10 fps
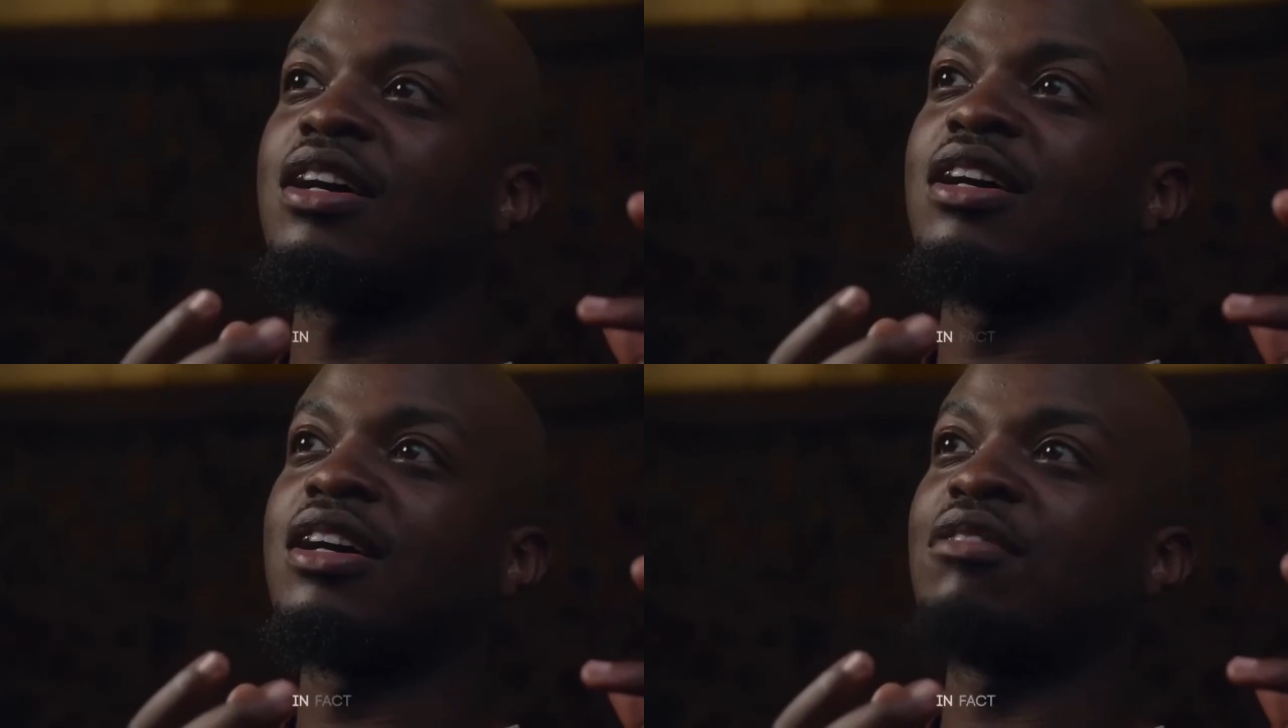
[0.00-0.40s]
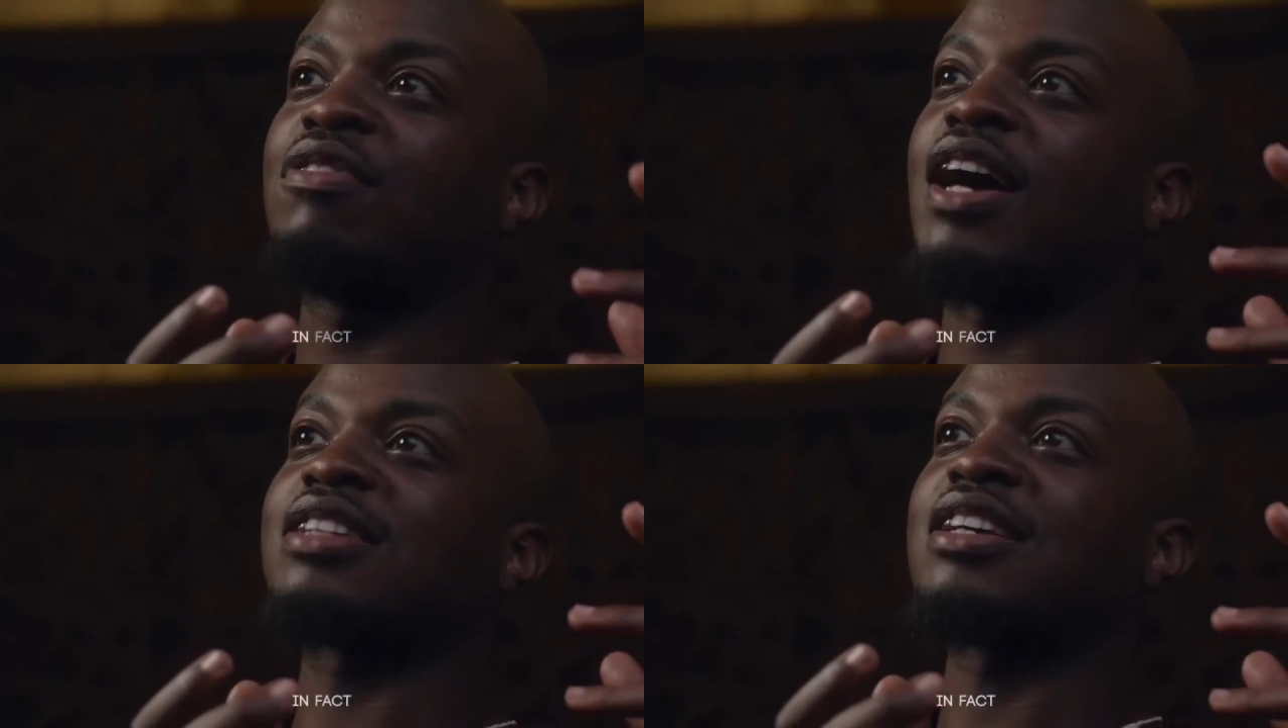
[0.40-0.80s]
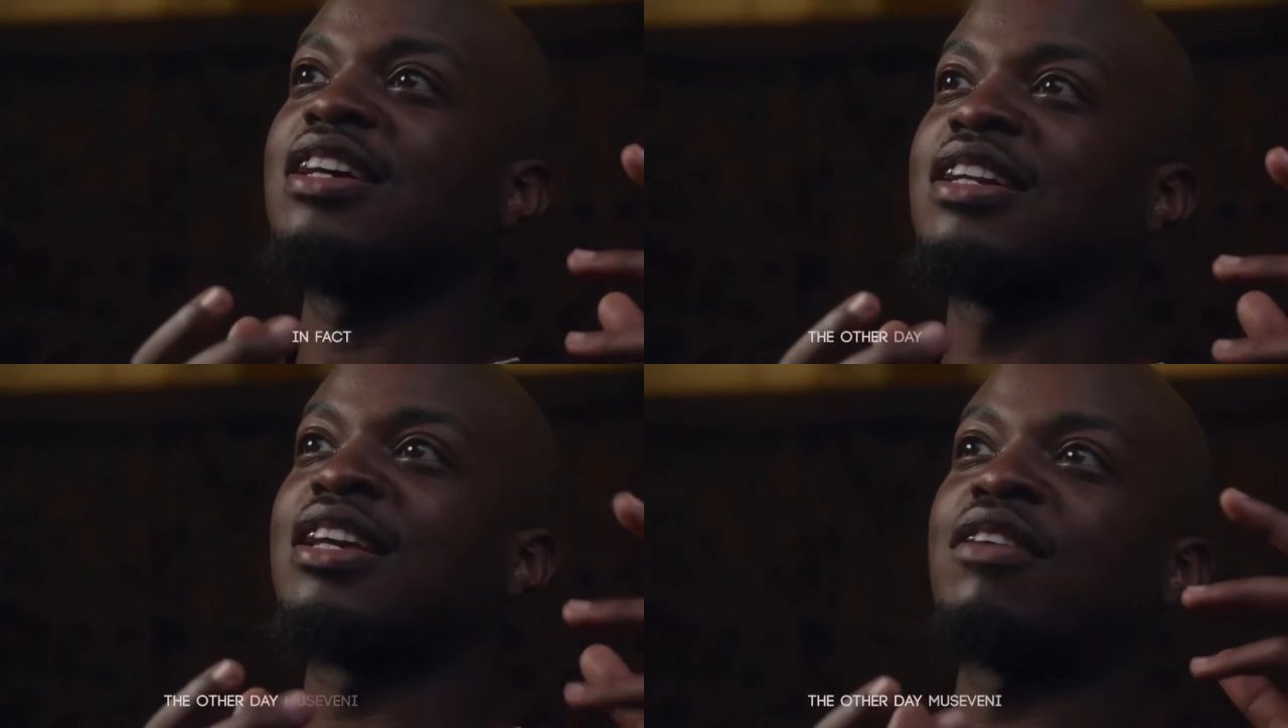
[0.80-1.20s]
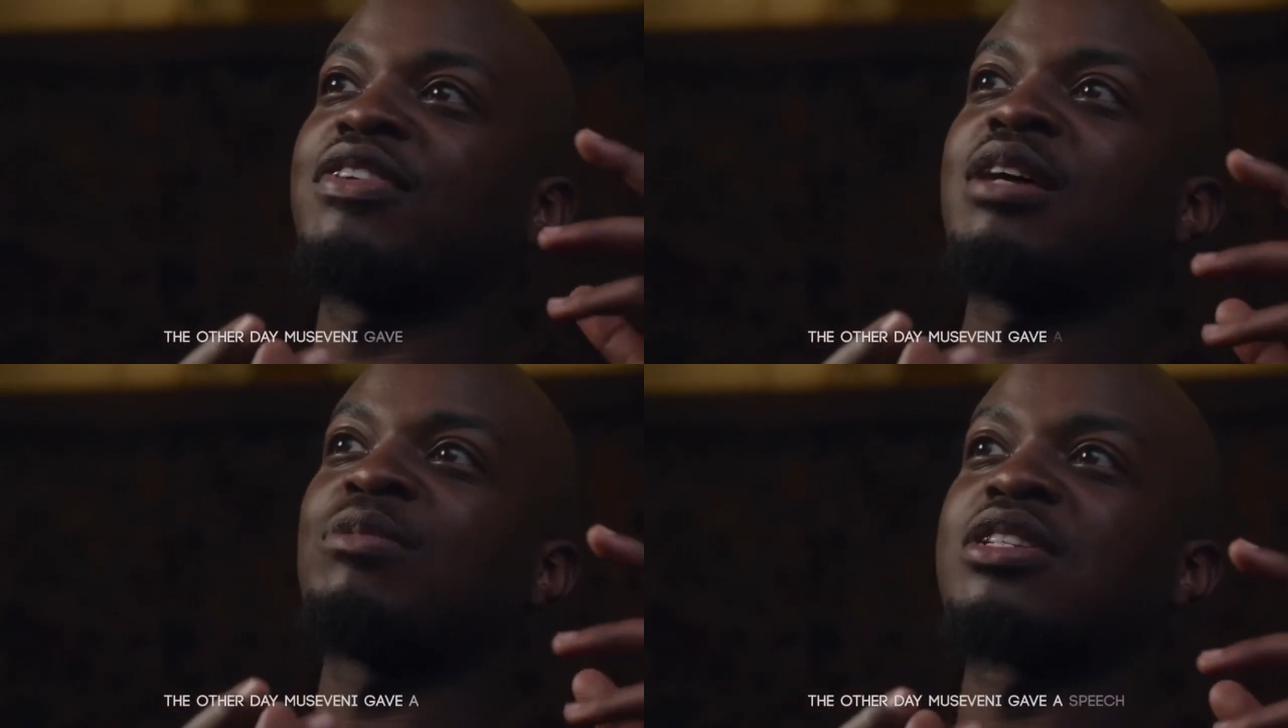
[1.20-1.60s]
In fact, the other
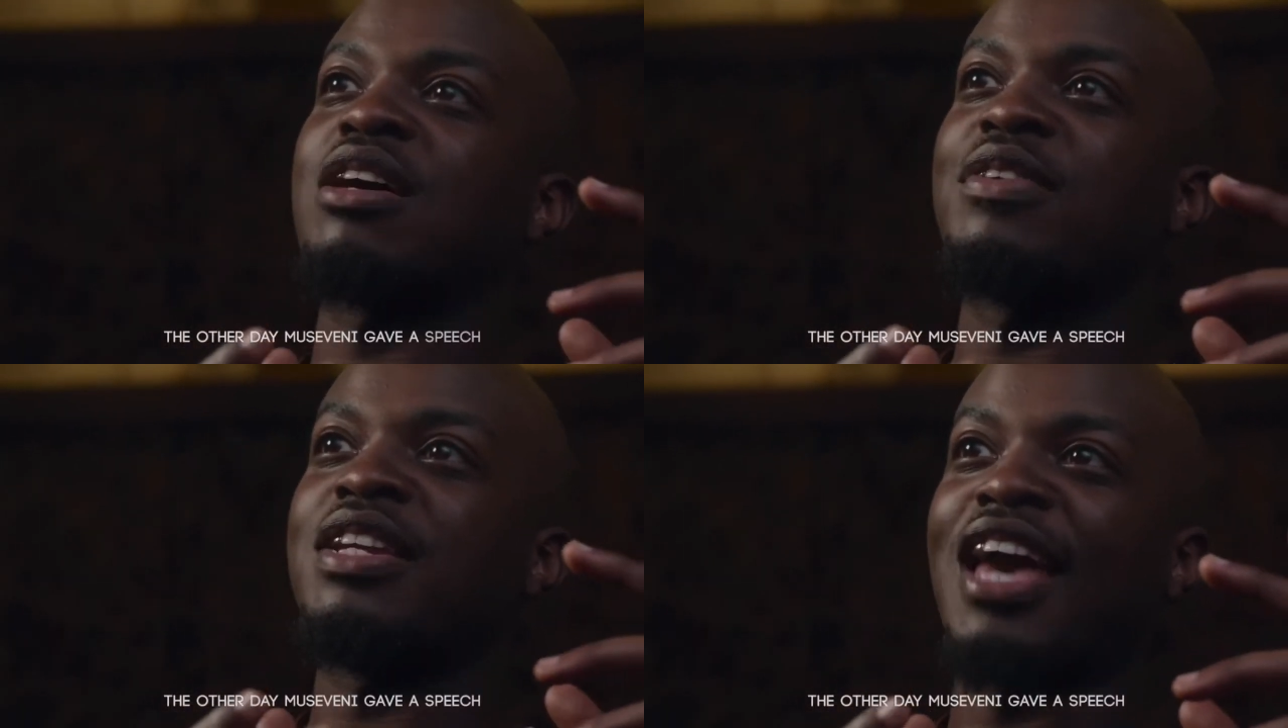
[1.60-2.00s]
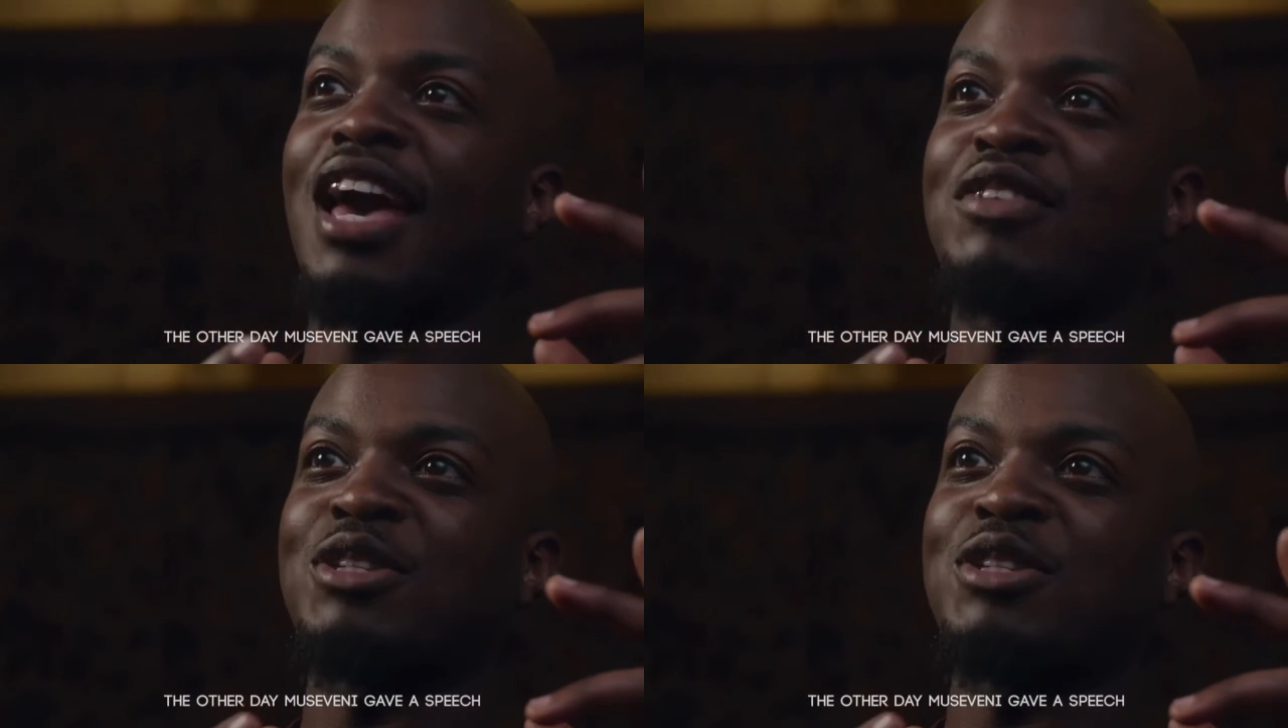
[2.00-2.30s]
day Museveni gave a